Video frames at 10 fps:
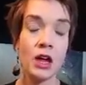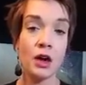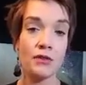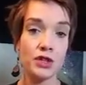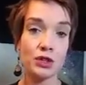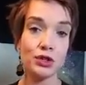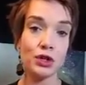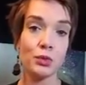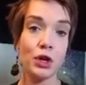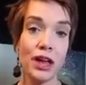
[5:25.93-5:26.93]
of
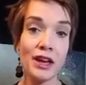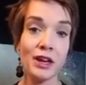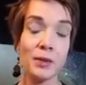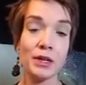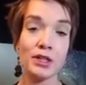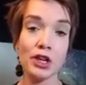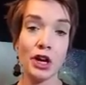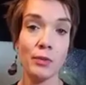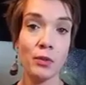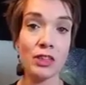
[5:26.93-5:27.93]
children will end up in a
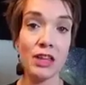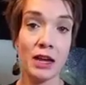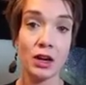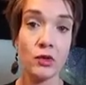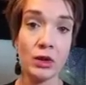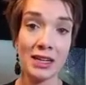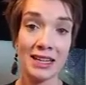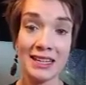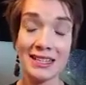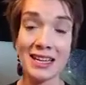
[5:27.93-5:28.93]
job where they are going to
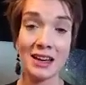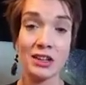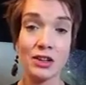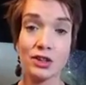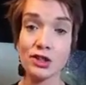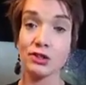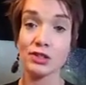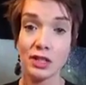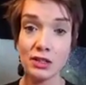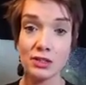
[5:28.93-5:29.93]
need technological
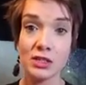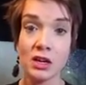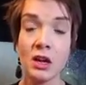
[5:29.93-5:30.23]
skills,